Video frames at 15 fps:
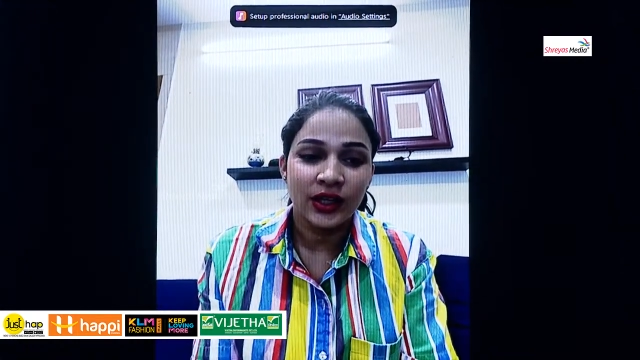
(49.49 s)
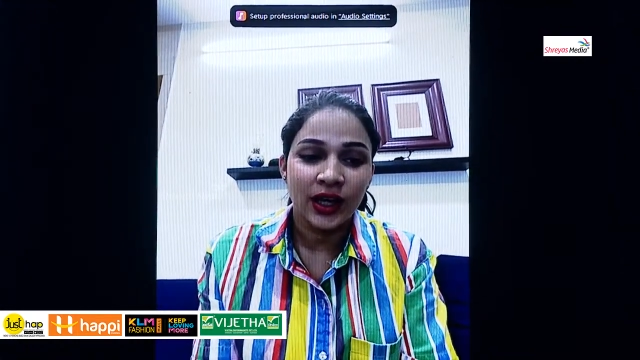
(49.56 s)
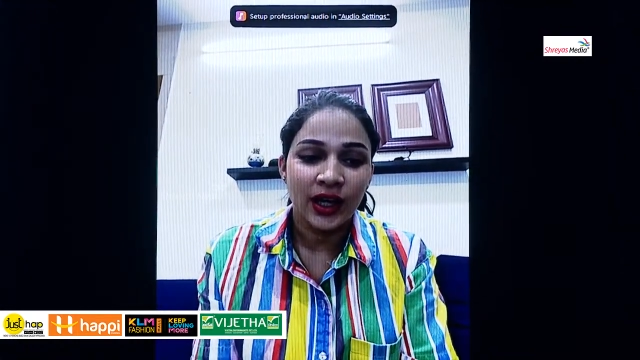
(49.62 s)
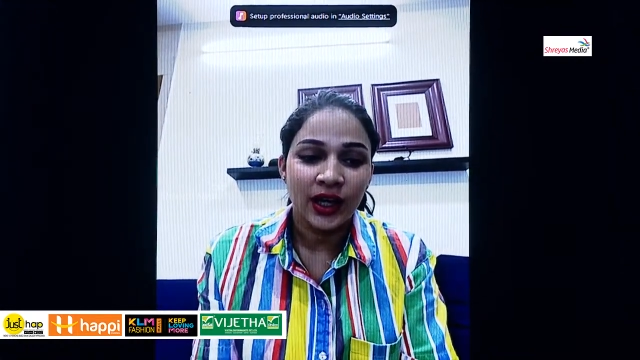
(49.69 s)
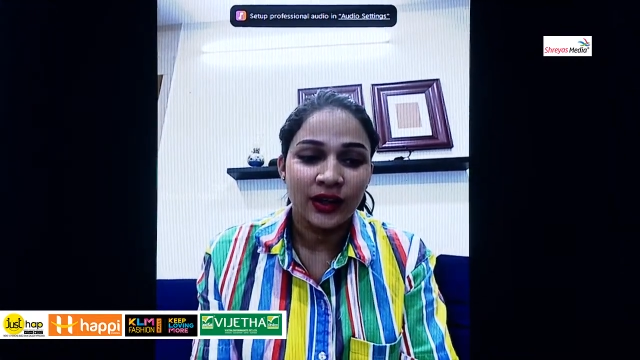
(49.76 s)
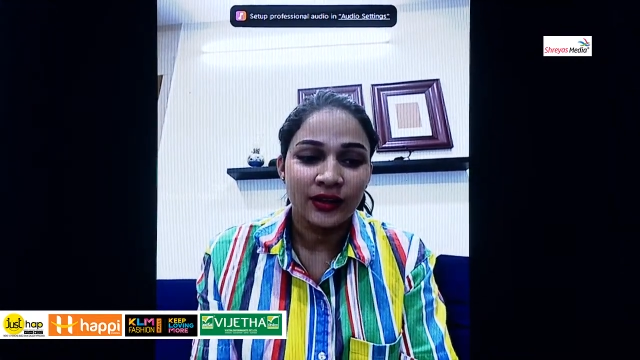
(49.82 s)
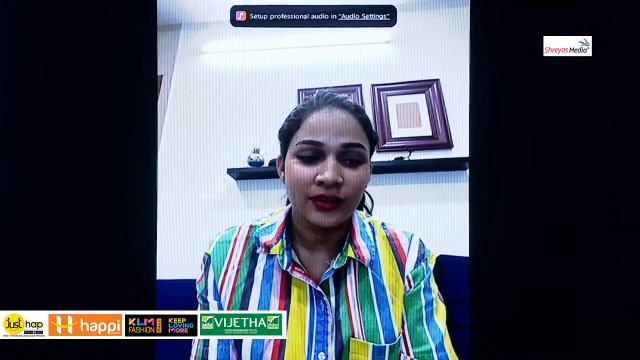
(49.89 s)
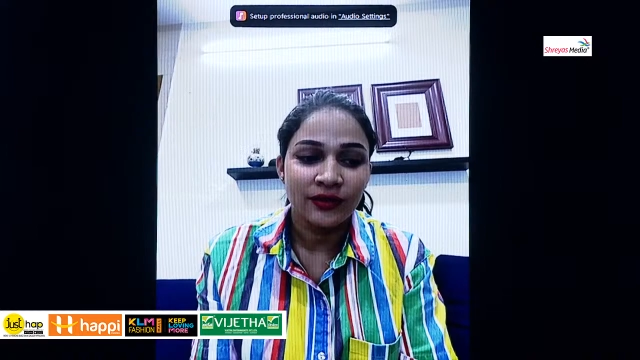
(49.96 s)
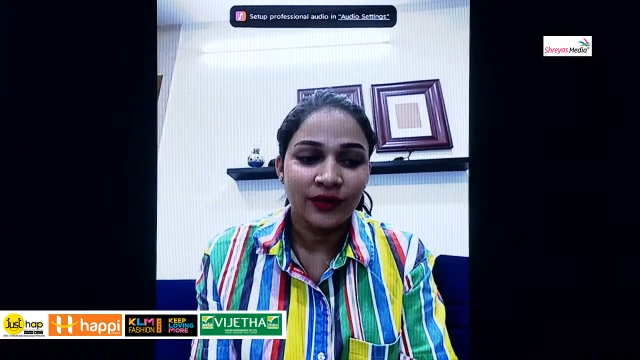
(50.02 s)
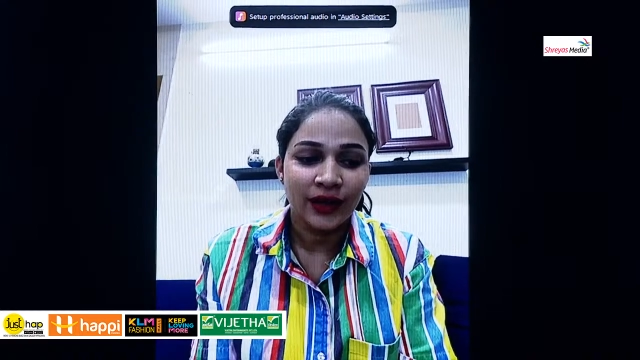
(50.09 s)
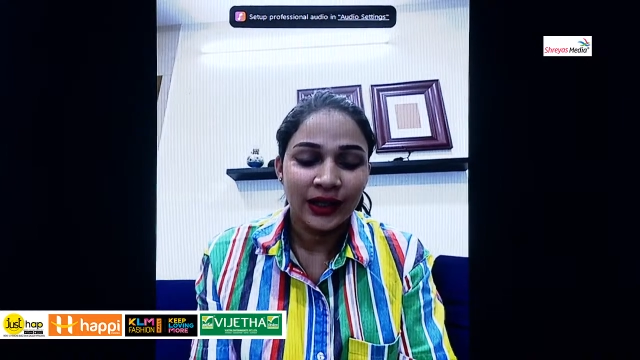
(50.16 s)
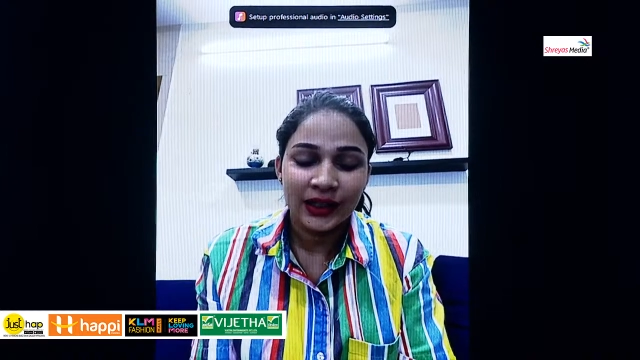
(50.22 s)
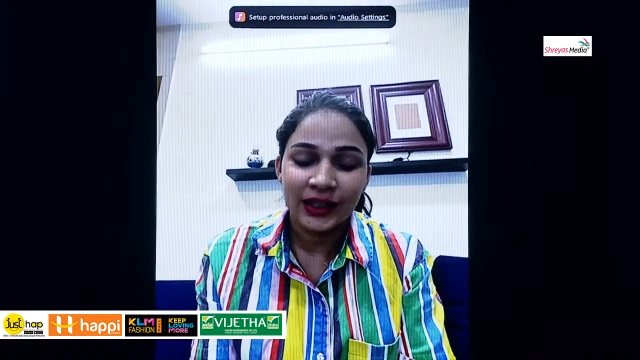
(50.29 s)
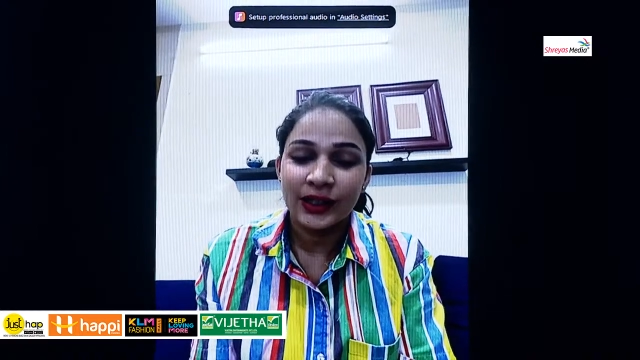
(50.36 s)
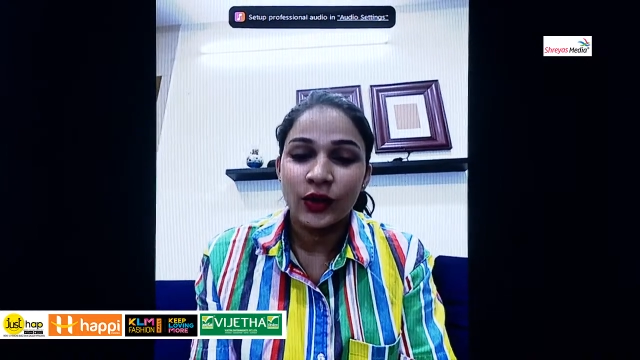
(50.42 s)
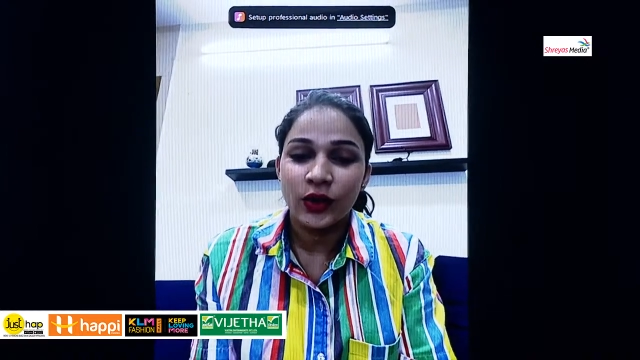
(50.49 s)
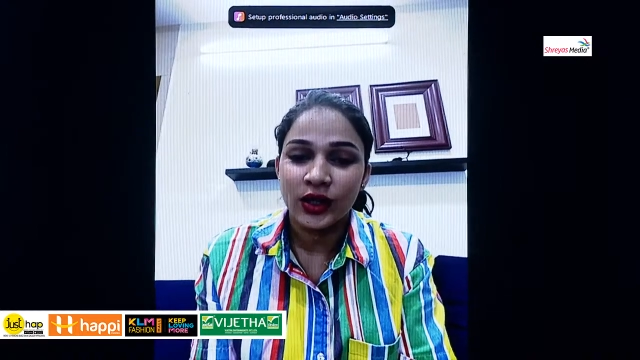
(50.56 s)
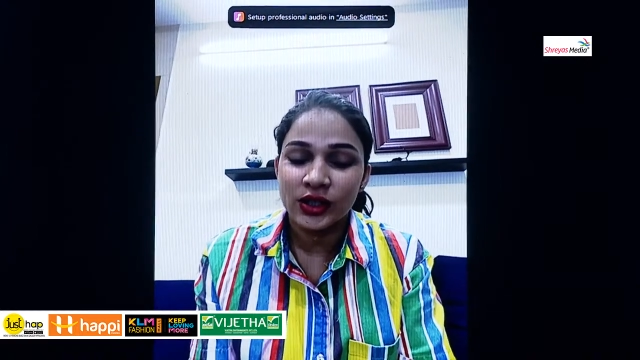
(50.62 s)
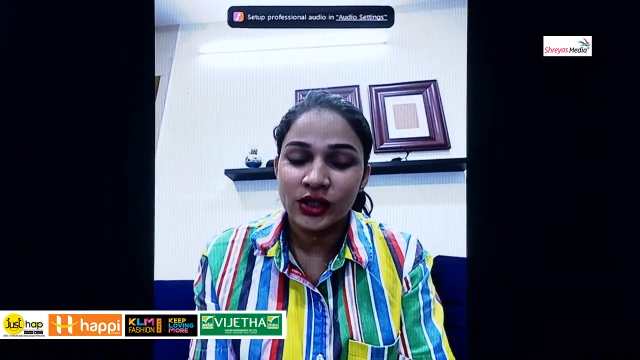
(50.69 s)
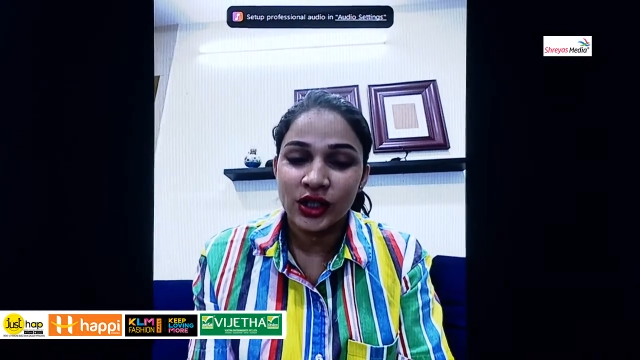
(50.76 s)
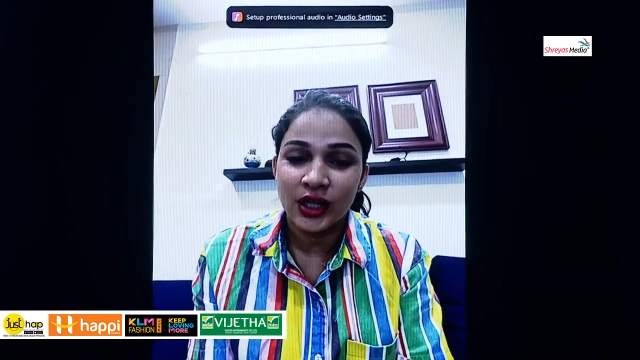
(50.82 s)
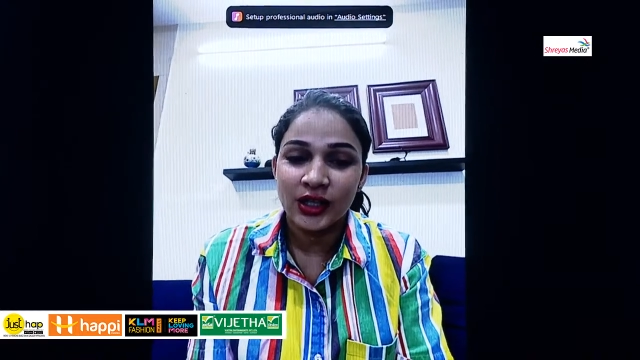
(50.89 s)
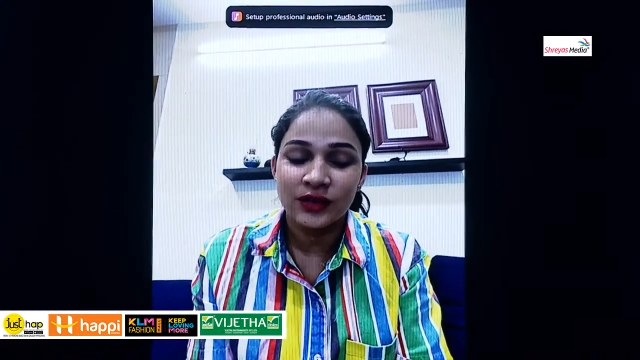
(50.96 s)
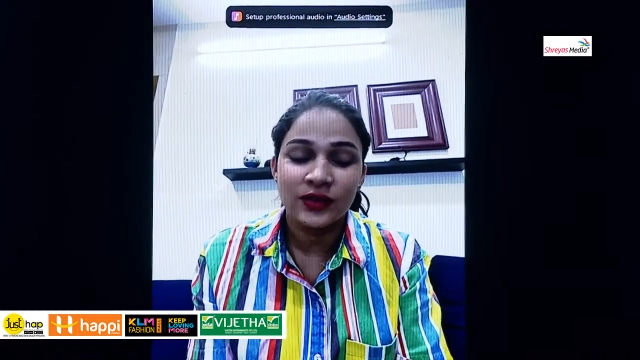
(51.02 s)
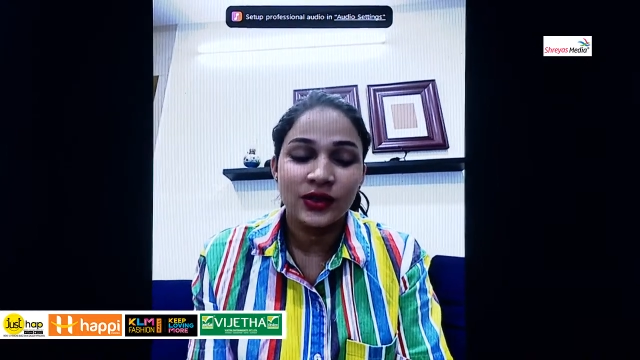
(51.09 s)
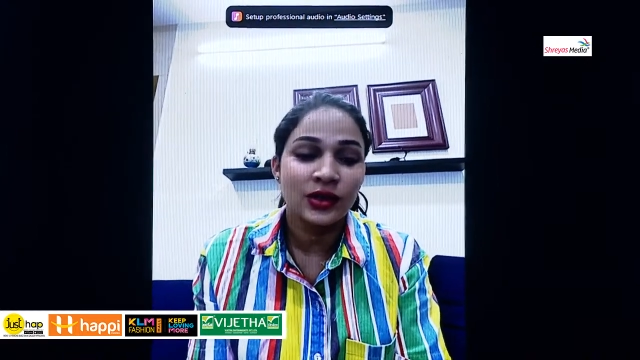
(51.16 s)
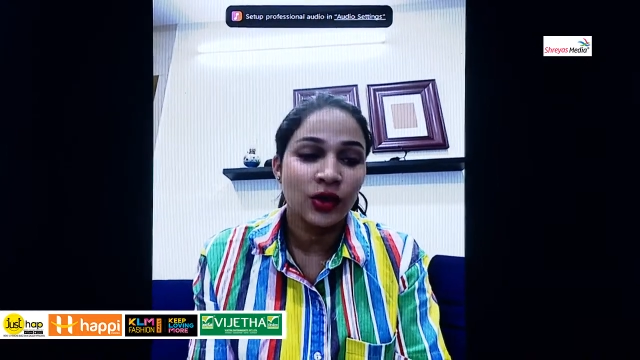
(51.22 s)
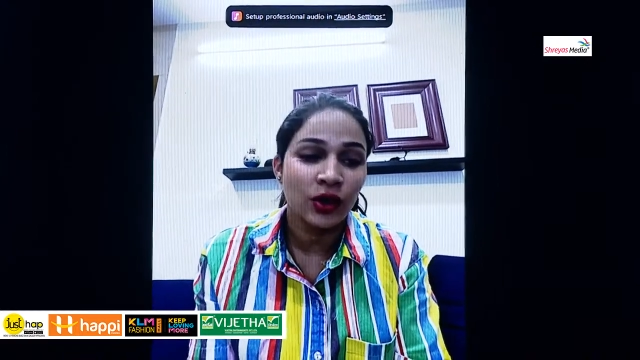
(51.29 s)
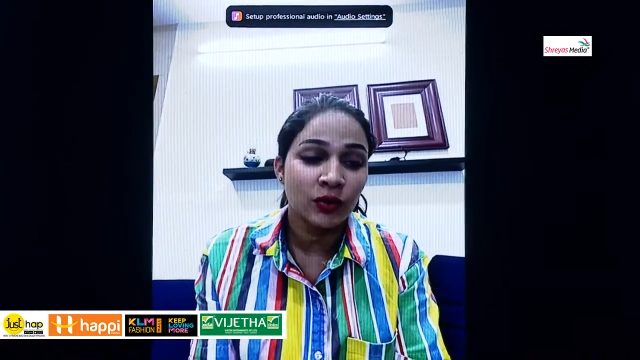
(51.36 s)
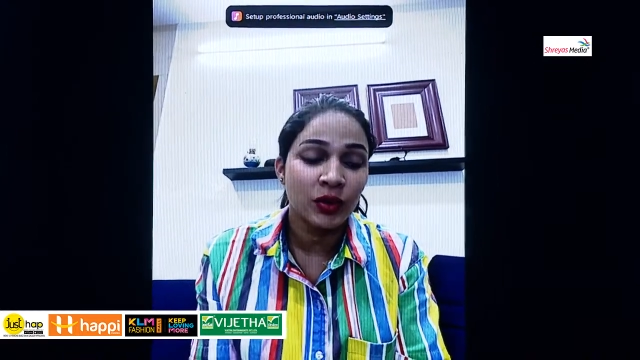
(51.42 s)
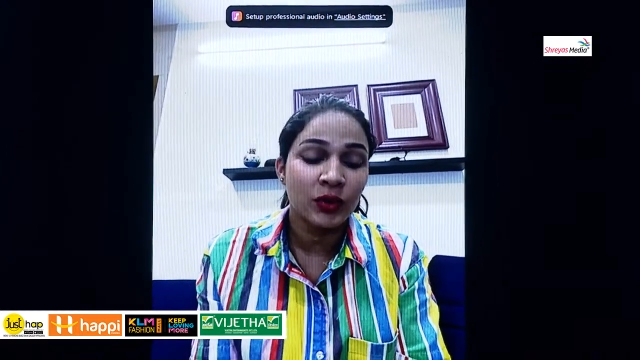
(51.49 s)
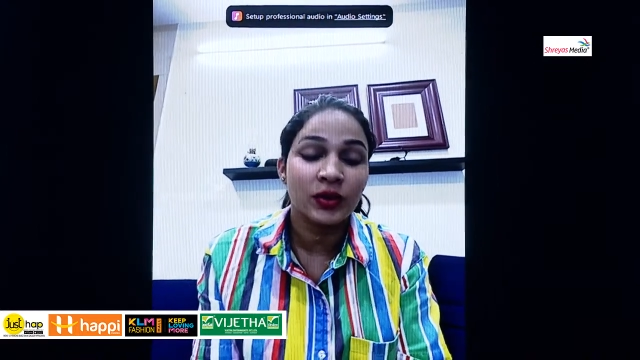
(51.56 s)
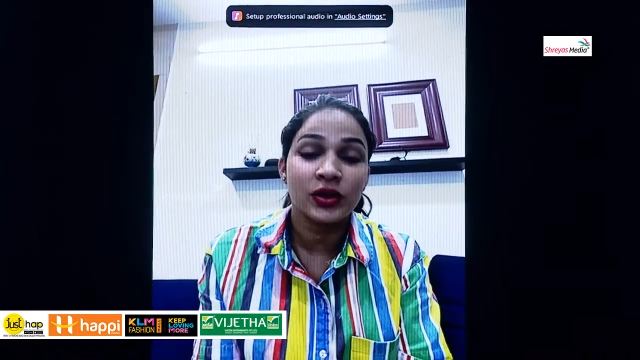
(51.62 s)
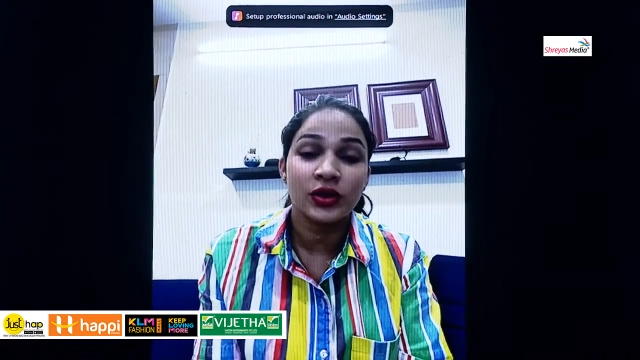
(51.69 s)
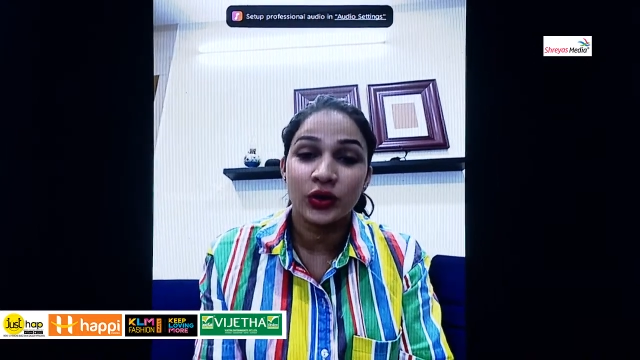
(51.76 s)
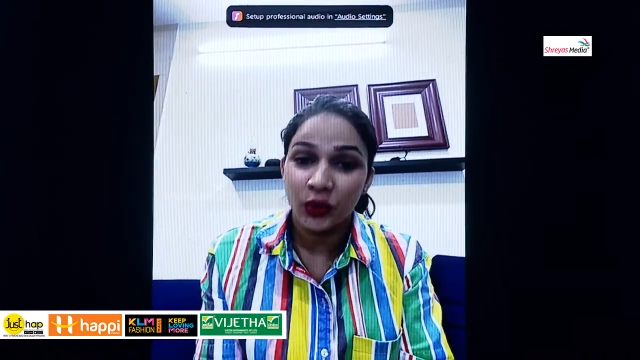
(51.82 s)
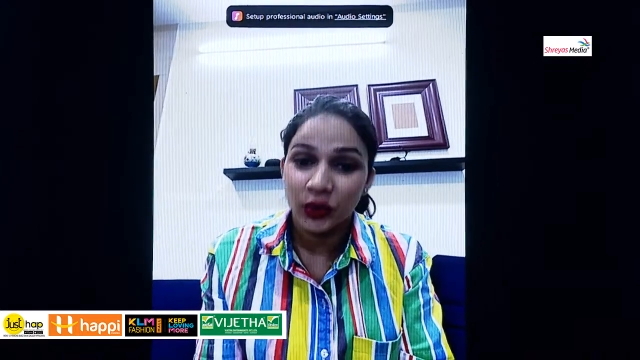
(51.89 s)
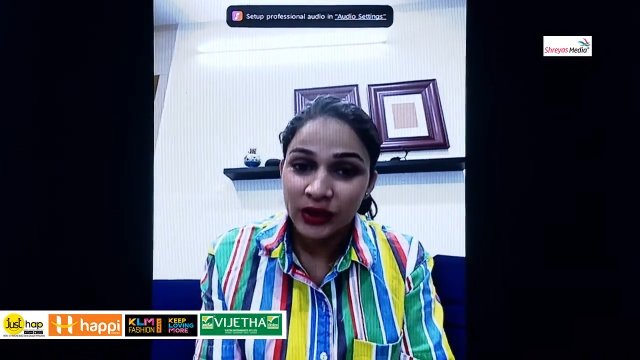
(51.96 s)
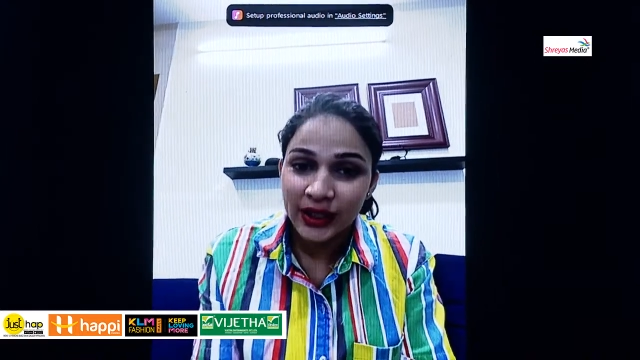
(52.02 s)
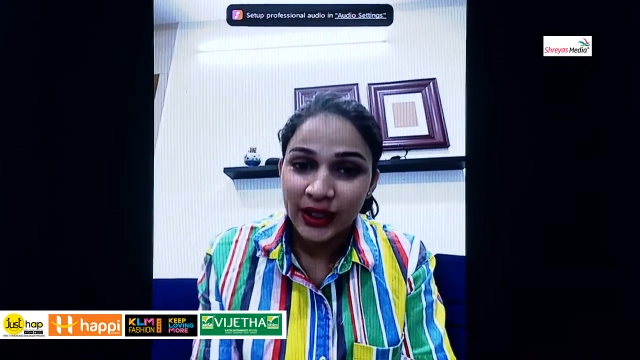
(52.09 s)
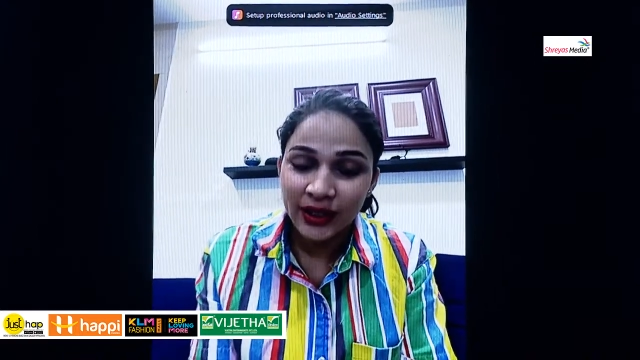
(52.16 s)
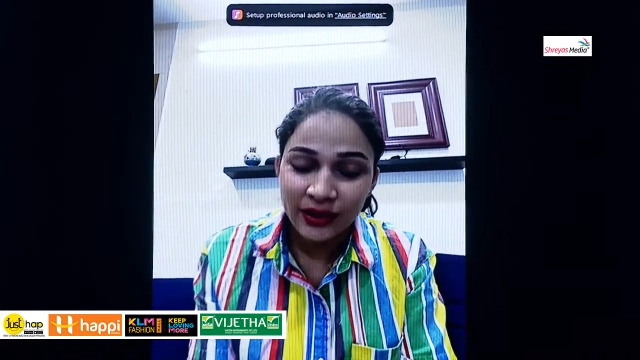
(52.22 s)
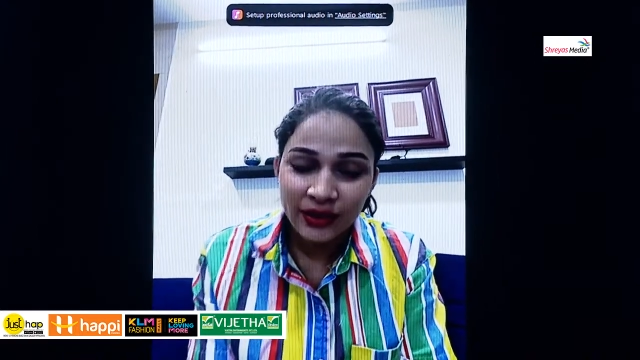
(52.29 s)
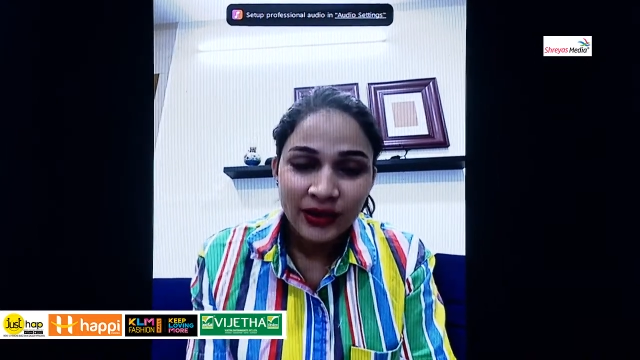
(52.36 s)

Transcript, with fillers: And finally, he got a chance, which a lot of people don't get,